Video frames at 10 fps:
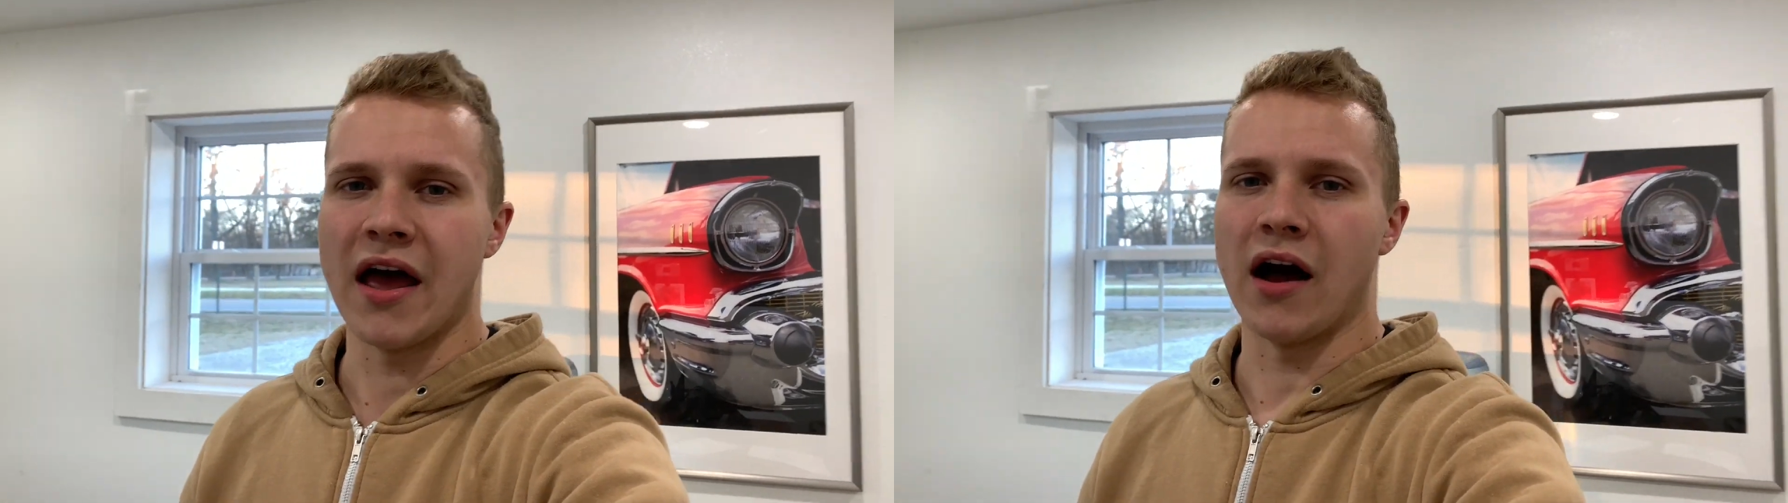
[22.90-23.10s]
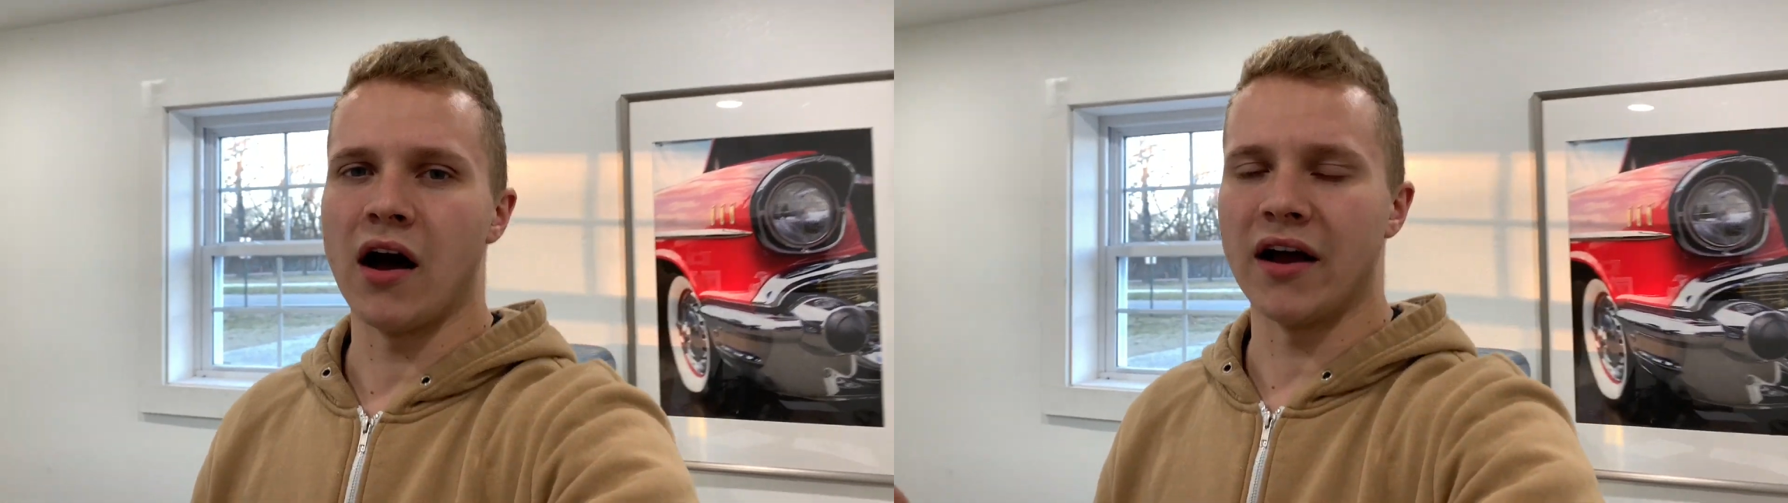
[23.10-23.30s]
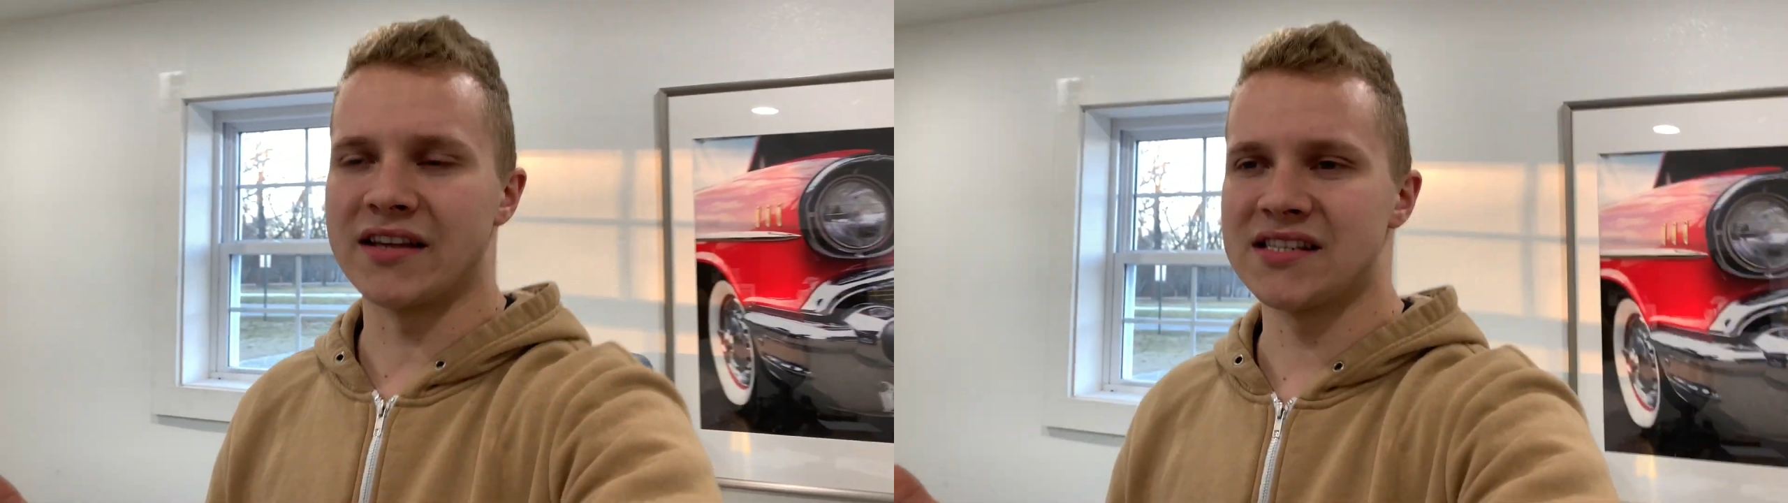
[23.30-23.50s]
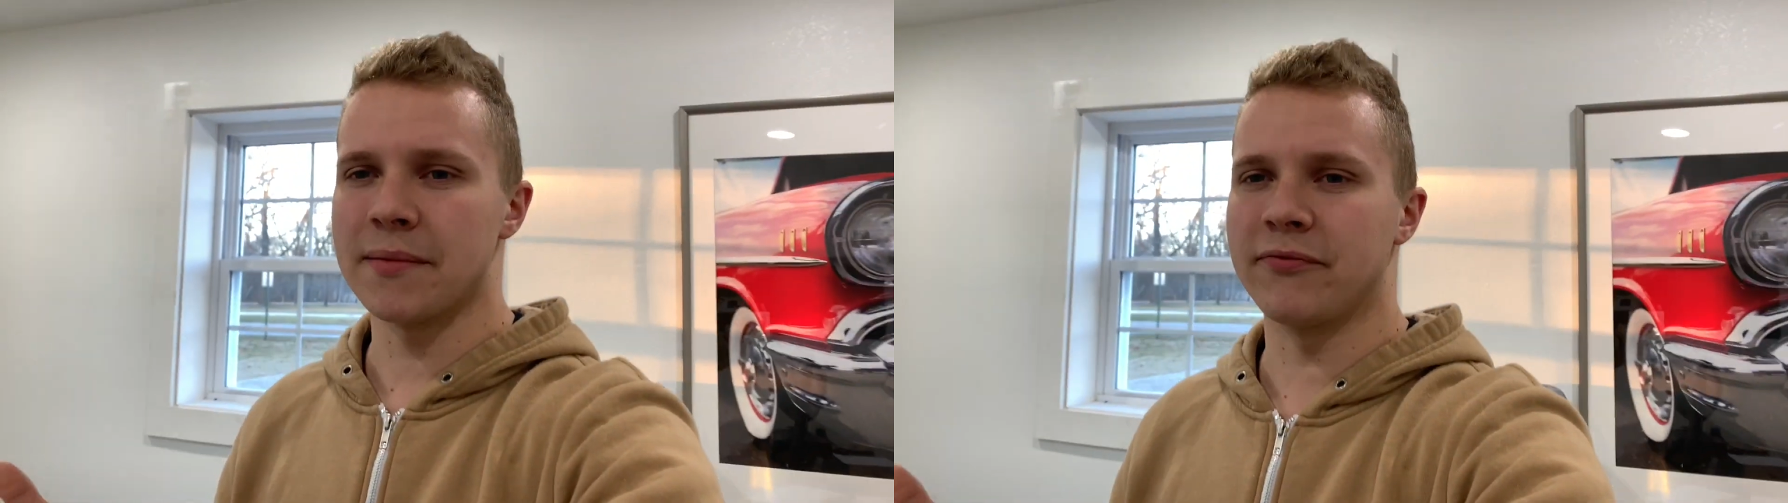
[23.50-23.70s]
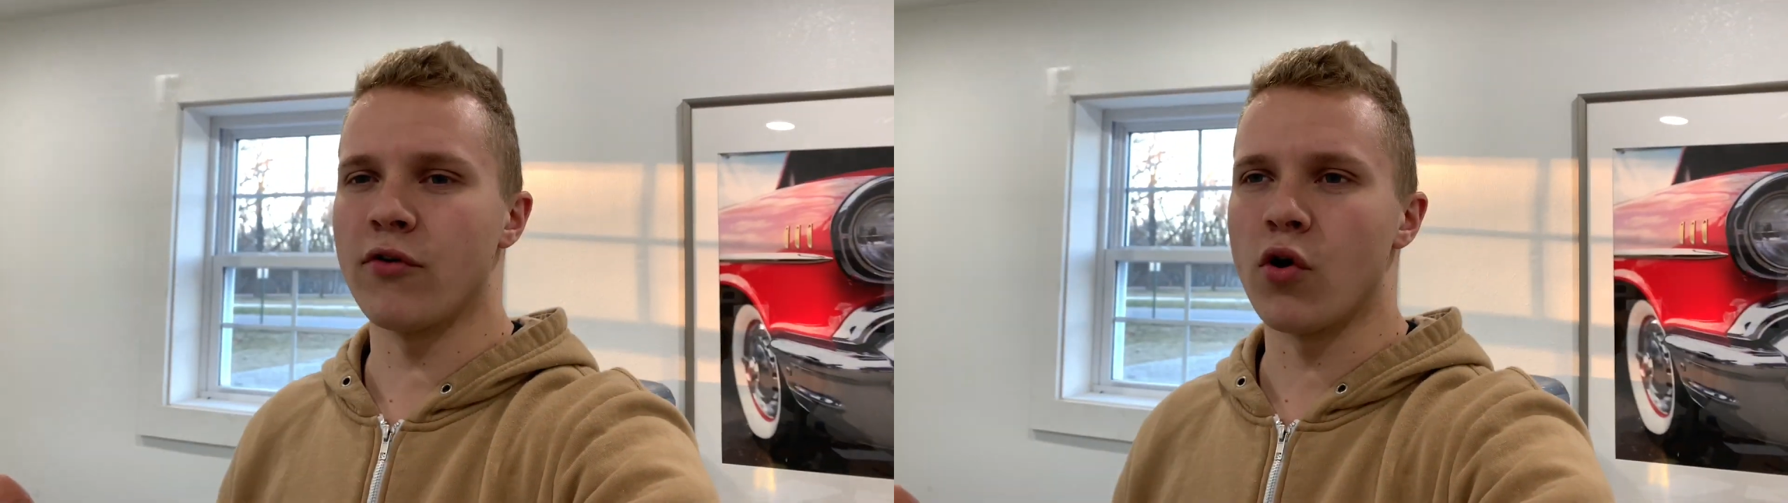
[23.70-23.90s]

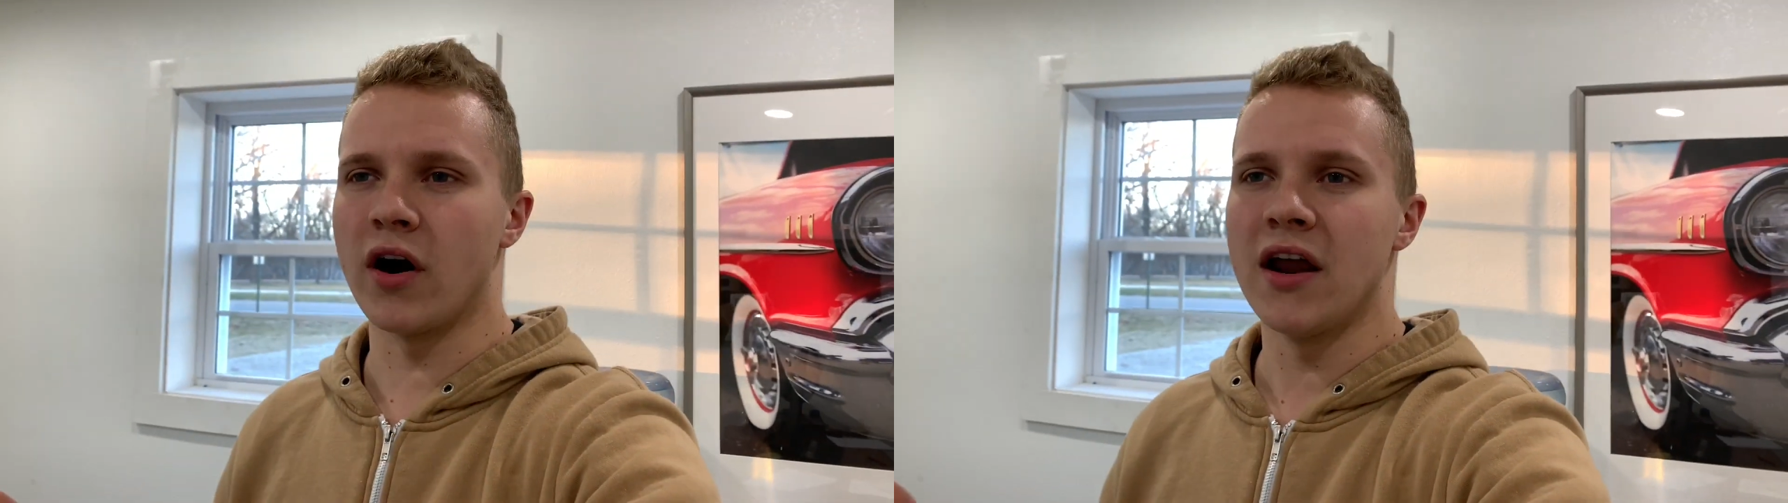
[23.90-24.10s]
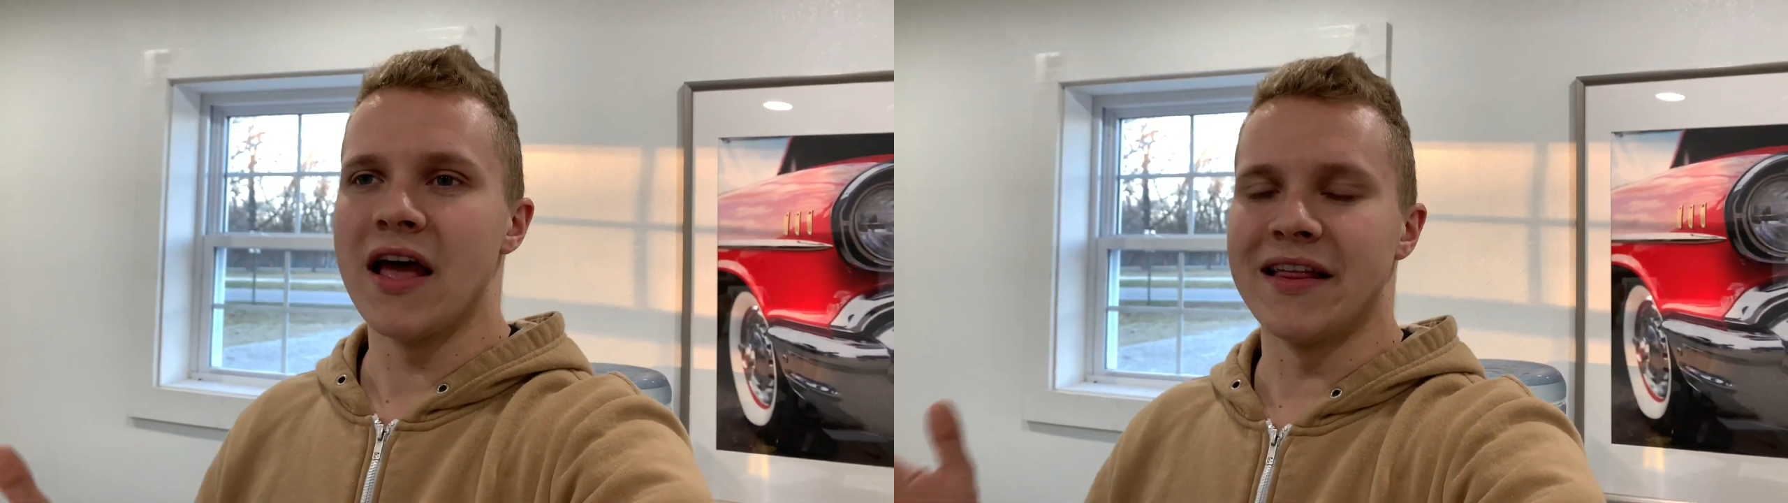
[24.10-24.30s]
Except for